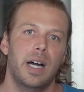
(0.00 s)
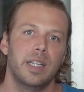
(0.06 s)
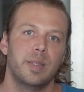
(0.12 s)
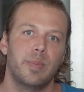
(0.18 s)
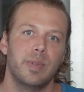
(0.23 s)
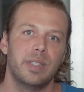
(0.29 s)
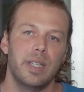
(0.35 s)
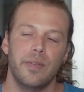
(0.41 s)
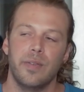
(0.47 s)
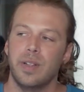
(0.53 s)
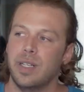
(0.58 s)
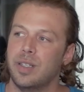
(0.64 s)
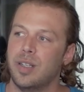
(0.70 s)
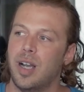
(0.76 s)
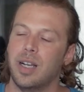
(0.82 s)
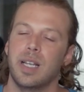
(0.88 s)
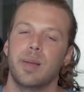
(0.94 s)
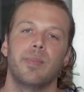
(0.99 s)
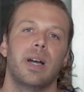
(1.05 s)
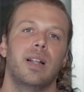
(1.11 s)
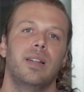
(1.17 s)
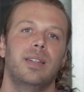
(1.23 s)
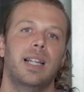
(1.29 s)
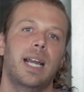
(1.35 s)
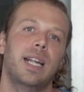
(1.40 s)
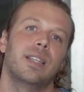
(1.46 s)
specifically talking
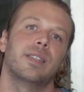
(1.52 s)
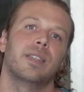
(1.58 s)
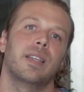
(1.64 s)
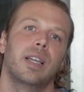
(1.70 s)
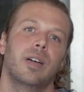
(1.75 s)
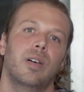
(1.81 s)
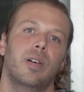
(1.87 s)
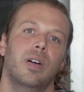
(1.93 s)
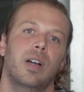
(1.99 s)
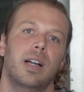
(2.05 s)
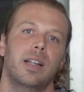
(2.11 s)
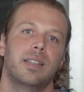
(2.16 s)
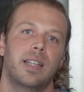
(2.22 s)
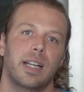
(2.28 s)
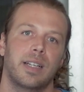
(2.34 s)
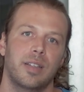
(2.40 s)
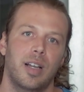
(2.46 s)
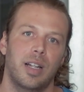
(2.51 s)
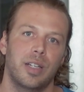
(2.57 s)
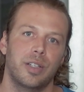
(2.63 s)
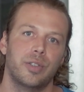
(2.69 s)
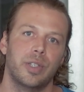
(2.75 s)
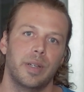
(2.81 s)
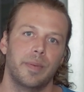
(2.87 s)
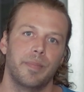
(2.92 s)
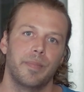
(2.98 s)
about light sail
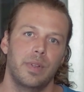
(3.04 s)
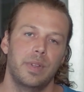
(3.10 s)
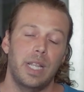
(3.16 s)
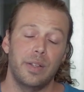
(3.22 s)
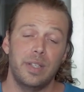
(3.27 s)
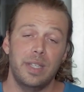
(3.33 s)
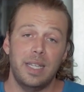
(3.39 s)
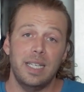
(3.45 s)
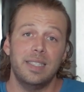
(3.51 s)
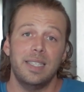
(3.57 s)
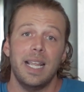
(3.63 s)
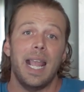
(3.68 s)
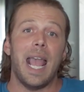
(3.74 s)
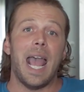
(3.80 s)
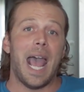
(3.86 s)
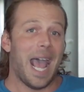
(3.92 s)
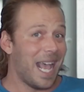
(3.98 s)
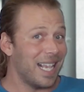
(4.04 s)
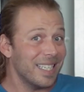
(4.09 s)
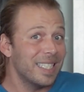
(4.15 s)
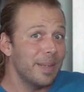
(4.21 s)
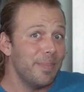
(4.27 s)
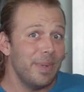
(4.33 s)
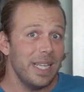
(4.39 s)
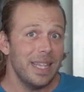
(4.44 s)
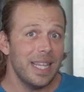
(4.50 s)
technology. Now, did they say it has
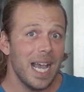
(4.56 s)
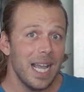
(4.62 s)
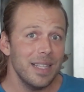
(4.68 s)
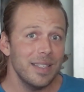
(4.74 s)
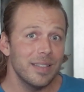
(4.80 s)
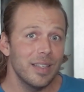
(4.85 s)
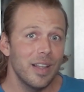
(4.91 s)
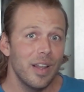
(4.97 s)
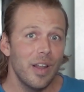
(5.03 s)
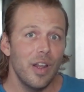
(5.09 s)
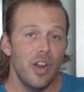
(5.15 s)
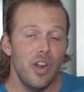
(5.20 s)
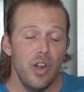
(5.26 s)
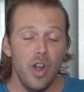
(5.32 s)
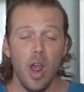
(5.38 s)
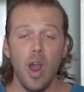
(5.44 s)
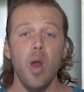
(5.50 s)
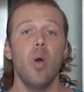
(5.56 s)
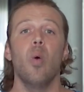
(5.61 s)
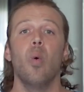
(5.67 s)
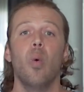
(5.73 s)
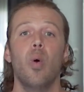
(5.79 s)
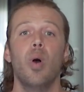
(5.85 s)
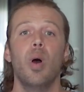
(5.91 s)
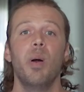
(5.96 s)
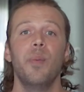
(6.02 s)
to be that?
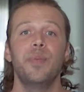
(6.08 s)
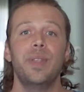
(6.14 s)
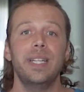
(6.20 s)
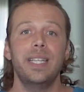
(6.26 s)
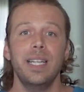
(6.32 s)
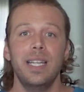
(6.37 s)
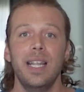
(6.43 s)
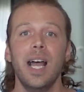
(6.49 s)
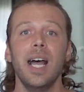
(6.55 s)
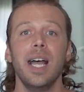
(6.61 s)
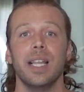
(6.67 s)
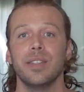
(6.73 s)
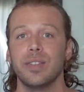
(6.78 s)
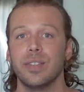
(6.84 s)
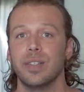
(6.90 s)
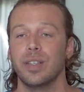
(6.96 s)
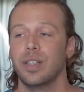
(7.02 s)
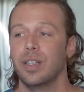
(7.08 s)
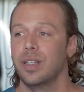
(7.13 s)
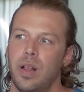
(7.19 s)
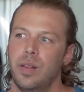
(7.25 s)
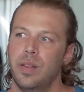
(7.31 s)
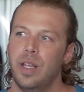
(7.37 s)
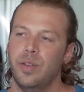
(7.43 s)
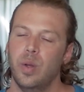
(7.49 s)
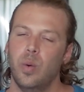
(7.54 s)
No, they did not.
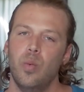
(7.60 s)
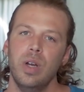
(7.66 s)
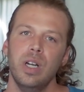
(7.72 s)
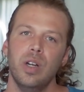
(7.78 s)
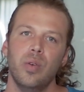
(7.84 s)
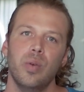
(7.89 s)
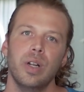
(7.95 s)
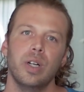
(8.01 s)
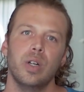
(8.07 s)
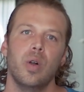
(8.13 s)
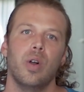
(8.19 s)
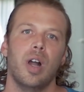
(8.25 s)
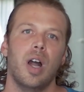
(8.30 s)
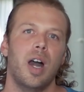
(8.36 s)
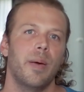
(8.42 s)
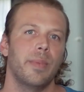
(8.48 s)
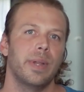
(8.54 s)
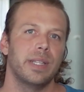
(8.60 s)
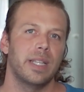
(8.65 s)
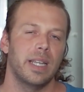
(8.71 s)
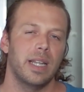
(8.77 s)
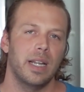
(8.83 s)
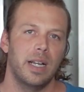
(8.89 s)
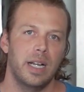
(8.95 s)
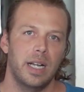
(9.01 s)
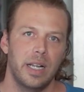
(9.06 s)
Now, the one critical comment
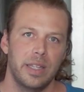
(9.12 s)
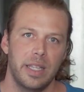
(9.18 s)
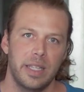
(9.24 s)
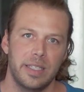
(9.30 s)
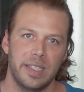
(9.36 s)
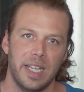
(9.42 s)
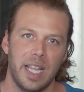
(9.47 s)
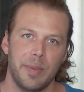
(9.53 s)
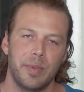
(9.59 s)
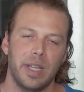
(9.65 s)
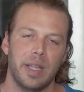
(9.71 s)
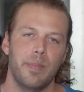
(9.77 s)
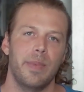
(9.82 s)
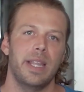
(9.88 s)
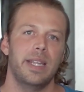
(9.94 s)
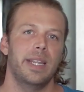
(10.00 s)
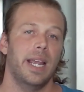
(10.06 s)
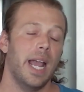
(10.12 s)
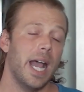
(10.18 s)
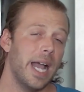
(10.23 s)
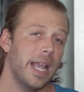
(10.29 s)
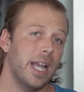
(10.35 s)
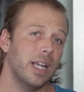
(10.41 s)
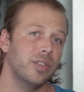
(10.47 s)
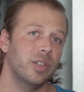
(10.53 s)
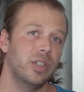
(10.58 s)
that the skeptic made that
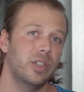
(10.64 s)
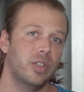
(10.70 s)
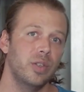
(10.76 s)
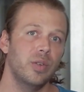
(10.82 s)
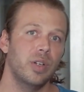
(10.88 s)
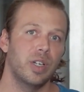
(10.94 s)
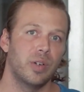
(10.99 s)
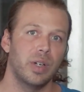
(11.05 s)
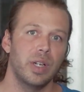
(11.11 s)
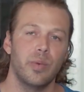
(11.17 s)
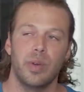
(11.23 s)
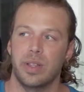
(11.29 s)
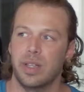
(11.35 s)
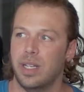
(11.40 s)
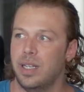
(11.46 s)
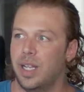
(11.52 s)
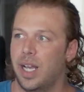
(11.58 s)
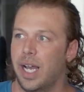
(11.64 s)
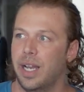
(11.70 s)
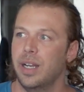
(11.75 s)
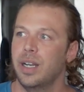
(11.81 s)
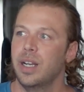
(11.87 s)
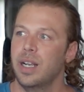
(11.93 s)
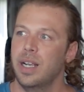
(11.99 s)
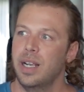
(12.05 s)
I actually do agree with a lot